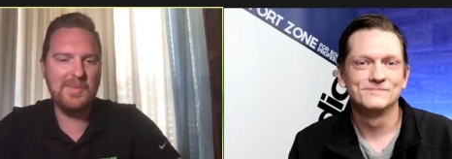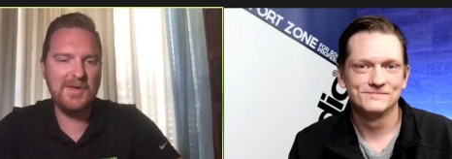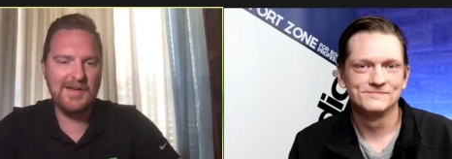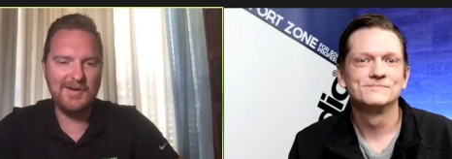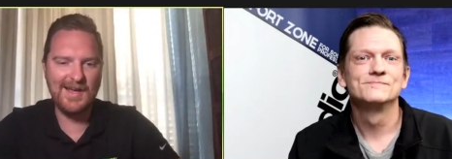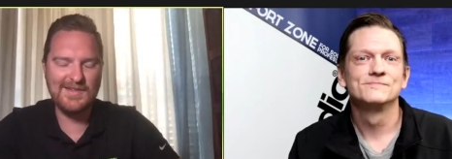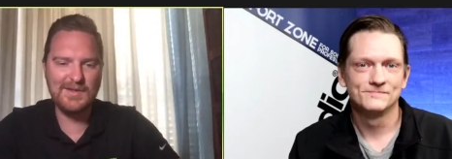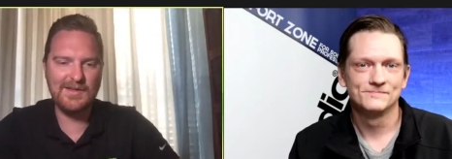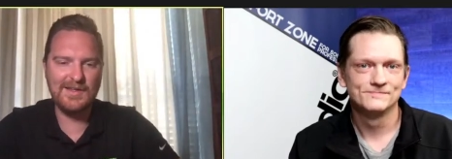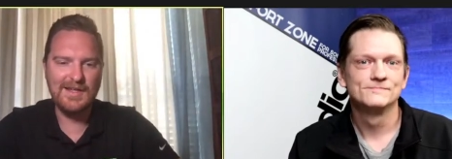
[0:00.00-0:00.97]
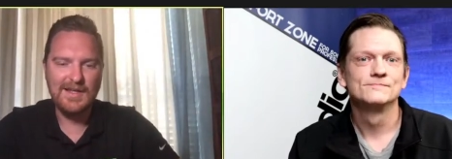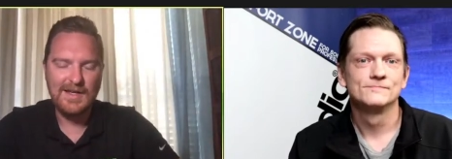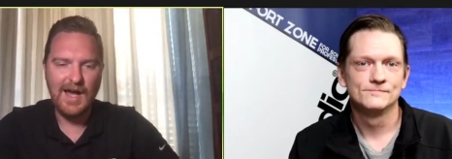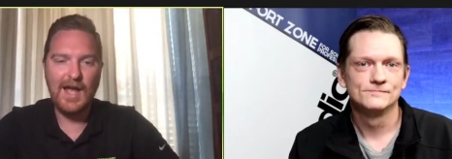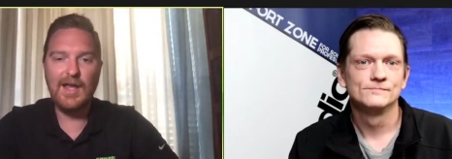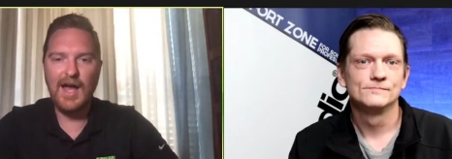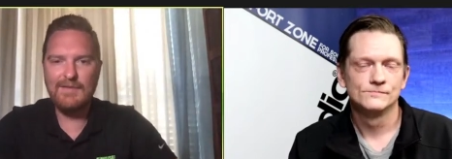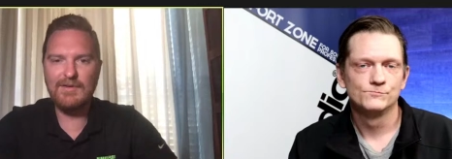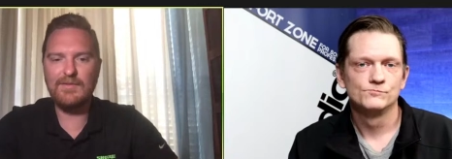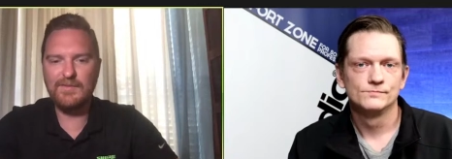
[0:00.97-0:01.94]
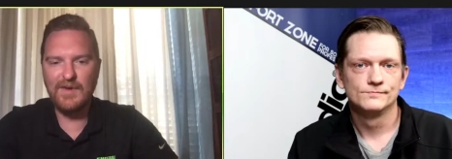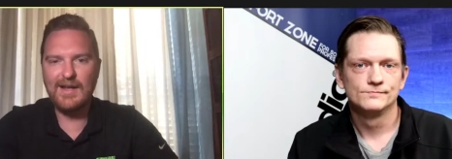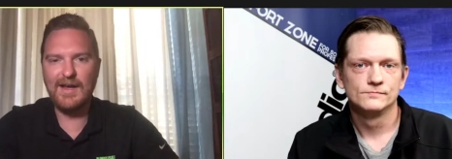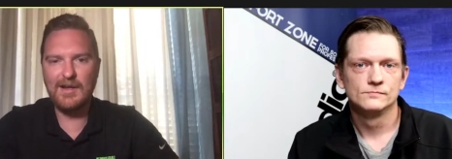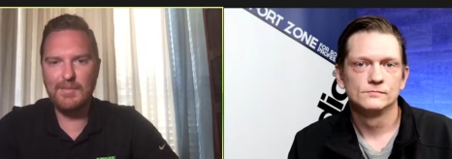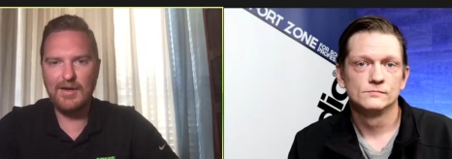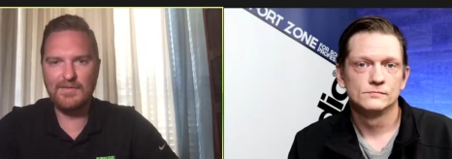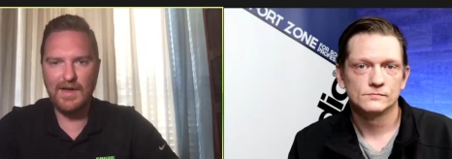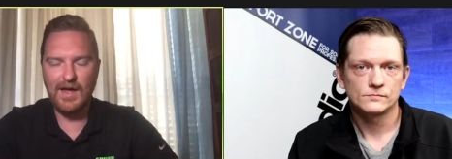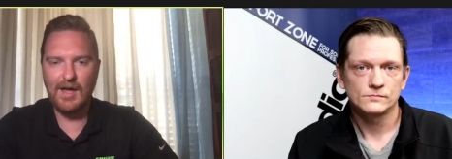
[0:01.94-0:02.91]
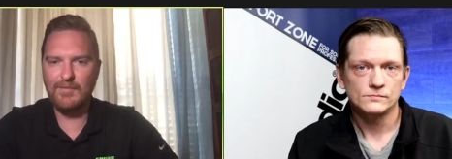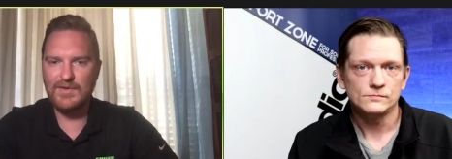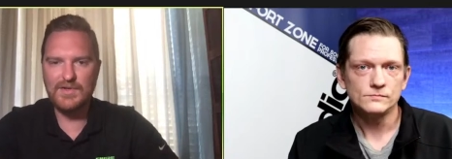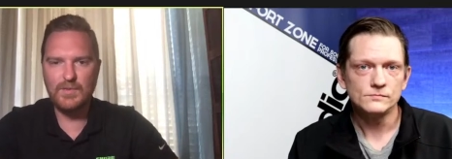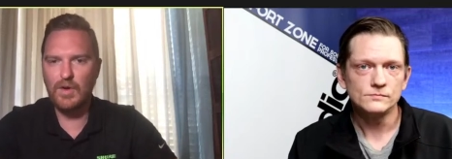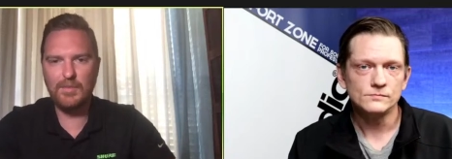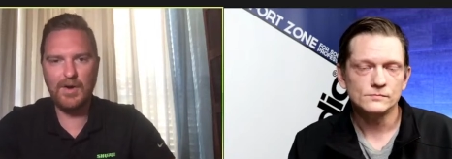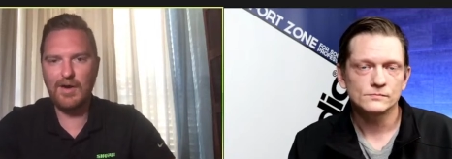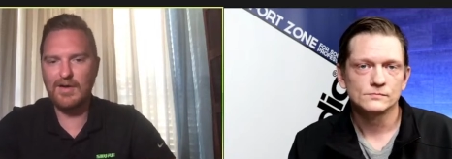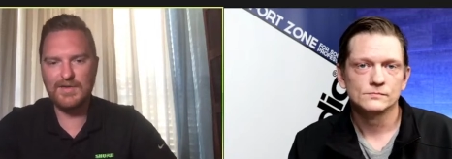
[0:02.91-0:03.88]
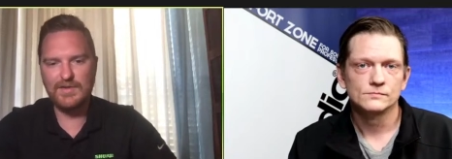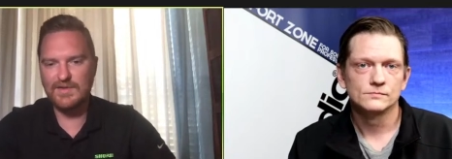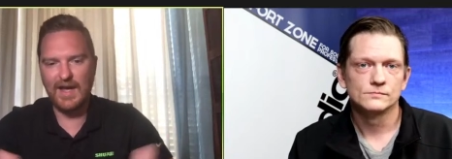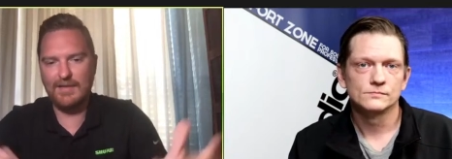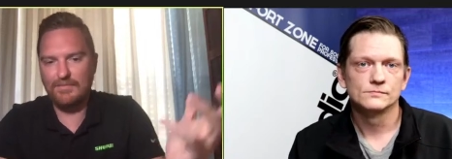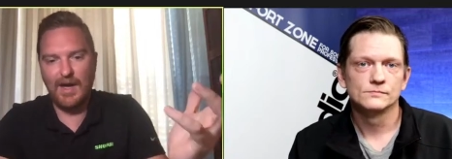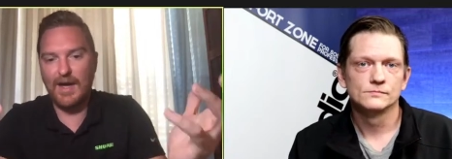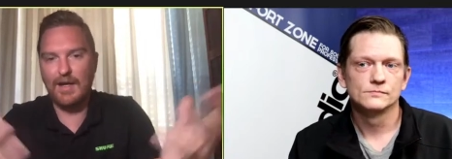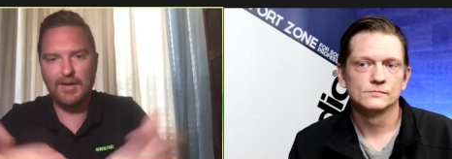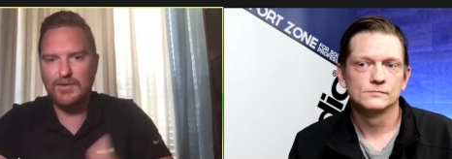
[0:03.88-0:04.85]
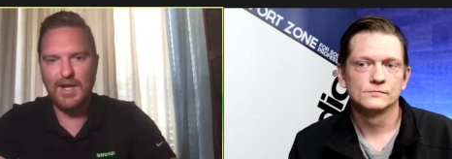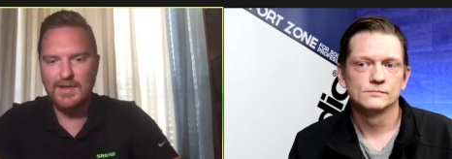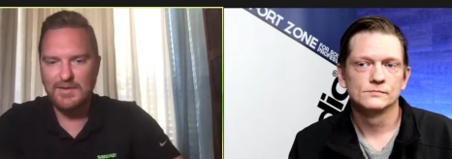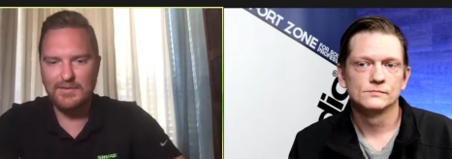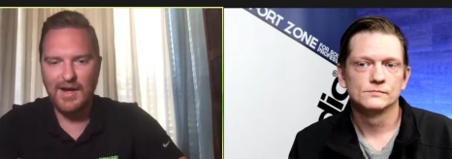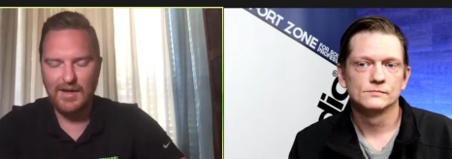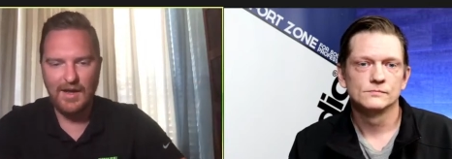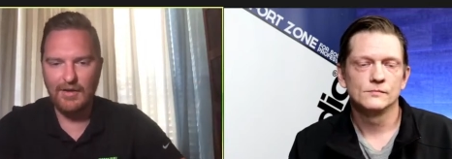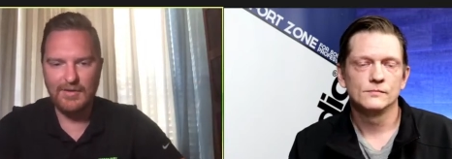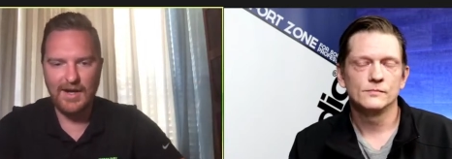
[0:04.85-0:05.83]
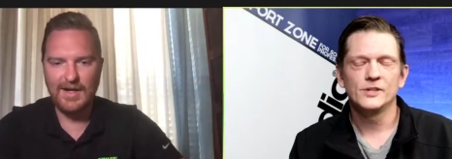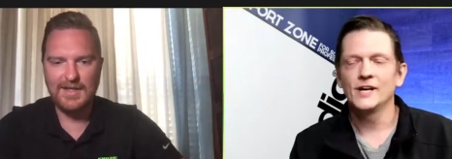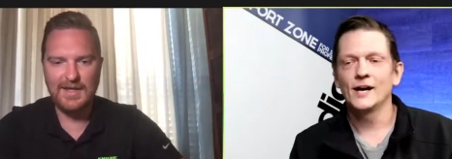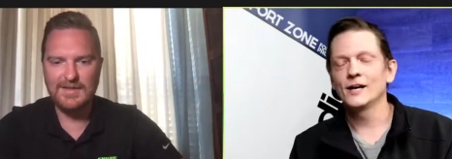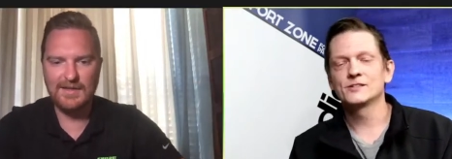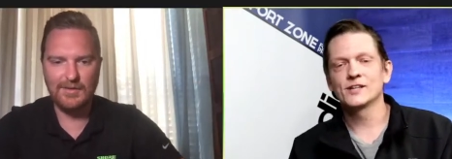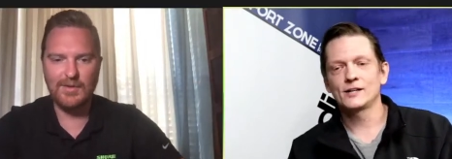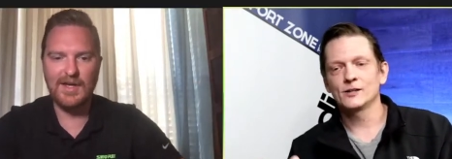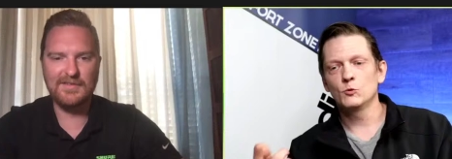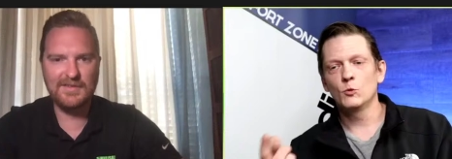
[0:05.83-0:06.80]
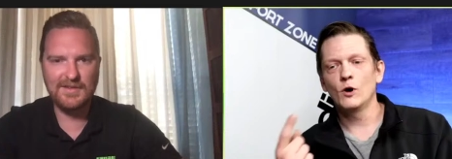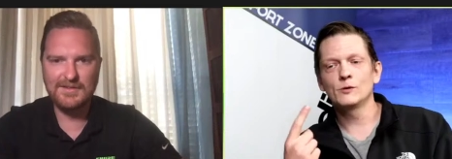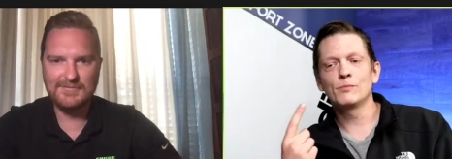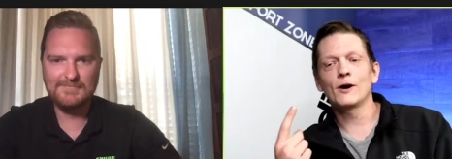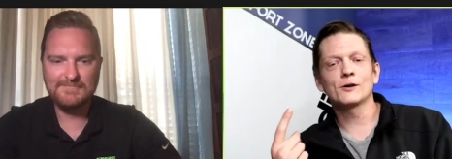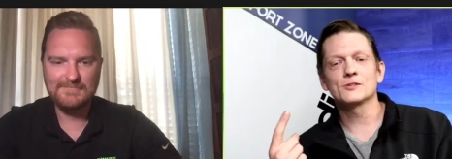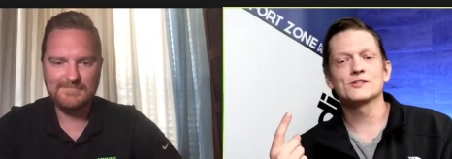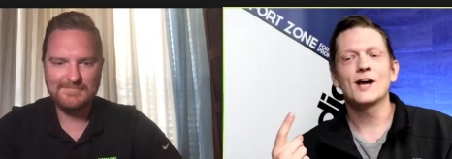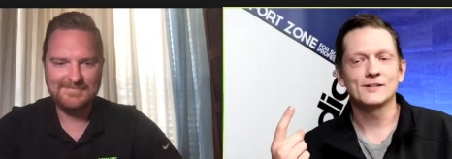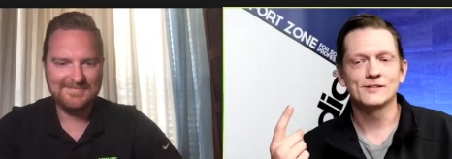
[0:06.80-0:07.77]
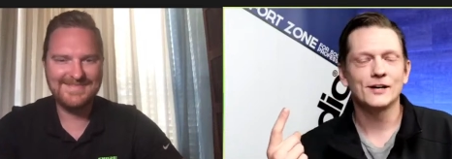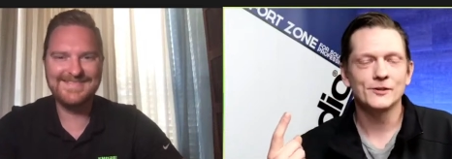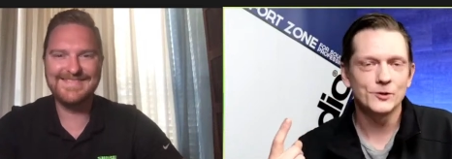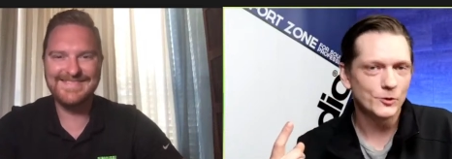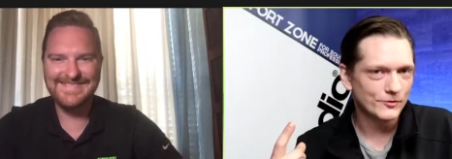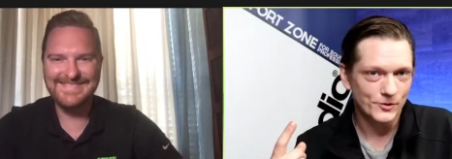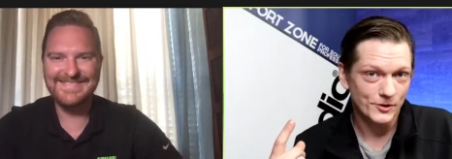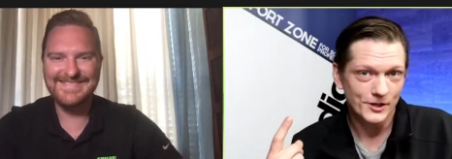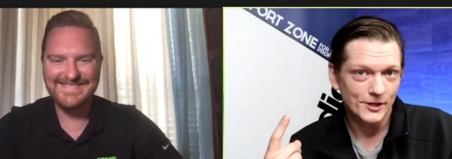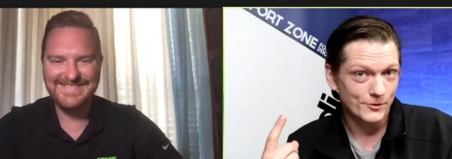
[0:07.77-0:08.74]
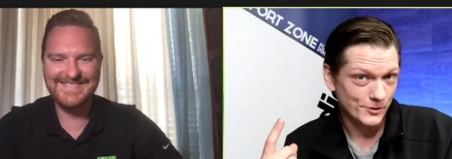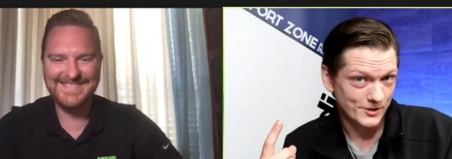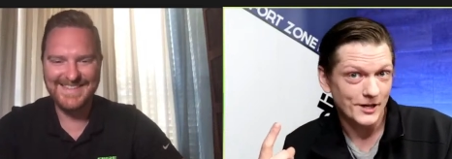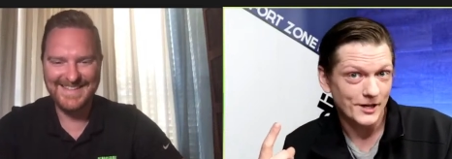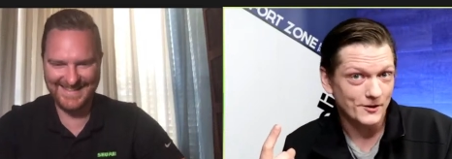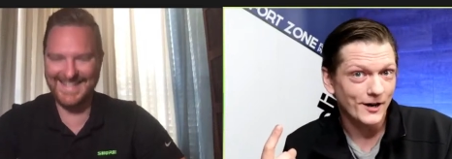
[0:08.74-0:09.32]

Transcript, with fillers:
Speaker 1: be, right? So that I, I have a finite amount of time versus one bar is just I, I got to go change it right now. Right? Yeah,
Speaker 2: exactly. One bar does not tell you if you're going to get through a take or not.